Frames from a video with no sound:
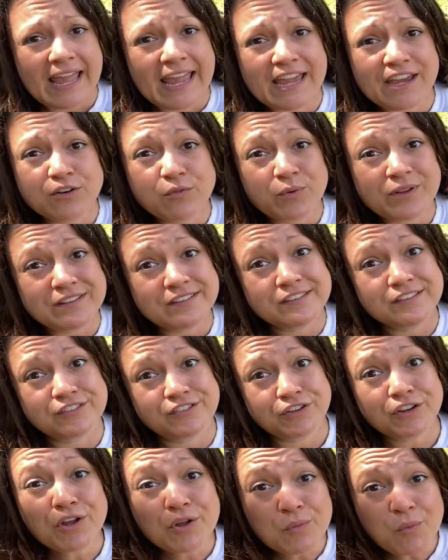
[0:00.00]
and we
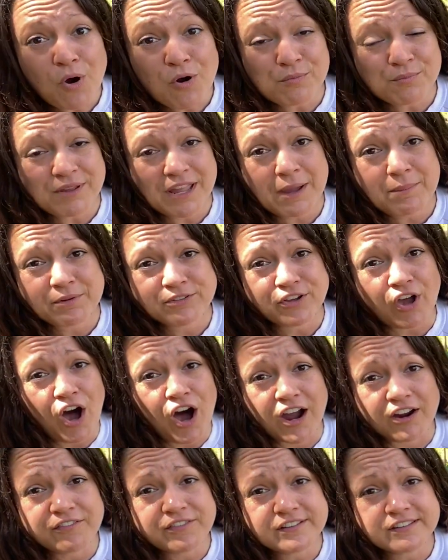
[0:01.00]
still won't be able to
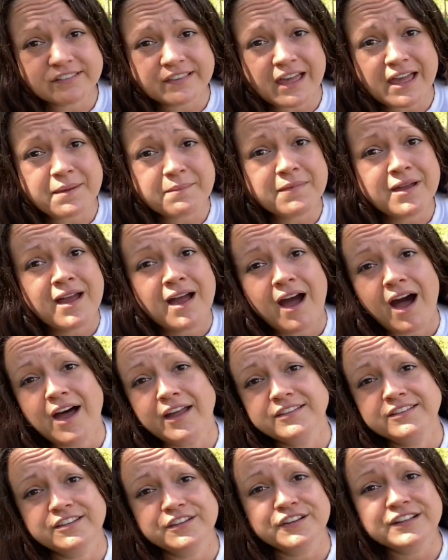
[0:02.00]
harvest them
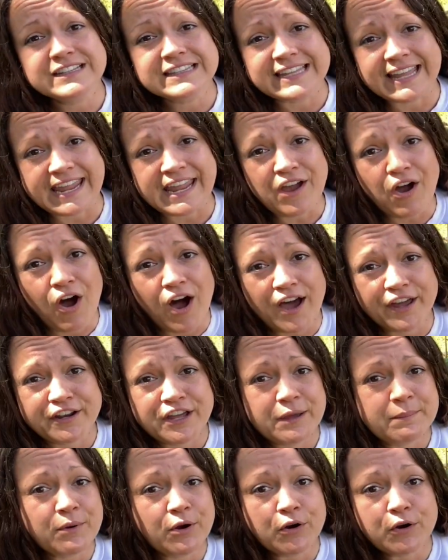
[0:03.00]
until late
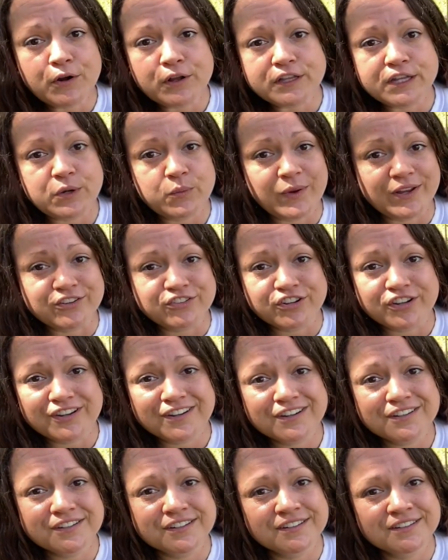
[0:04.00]
autumn, early
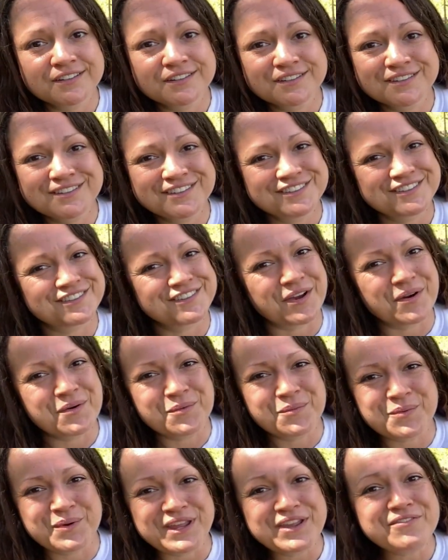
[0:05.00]
winter, so
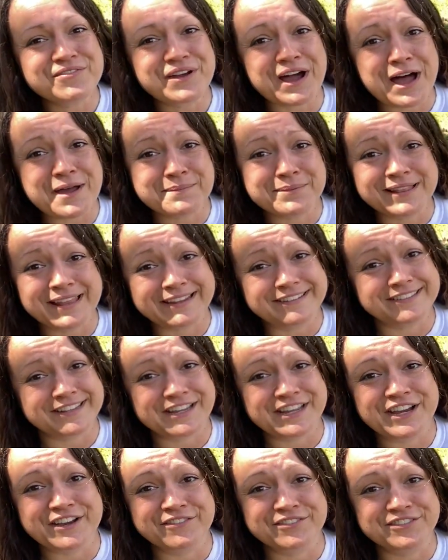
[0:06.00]
we've got
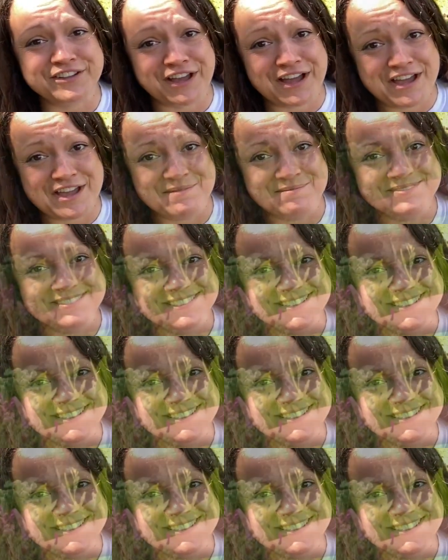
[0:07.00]
plenty of time.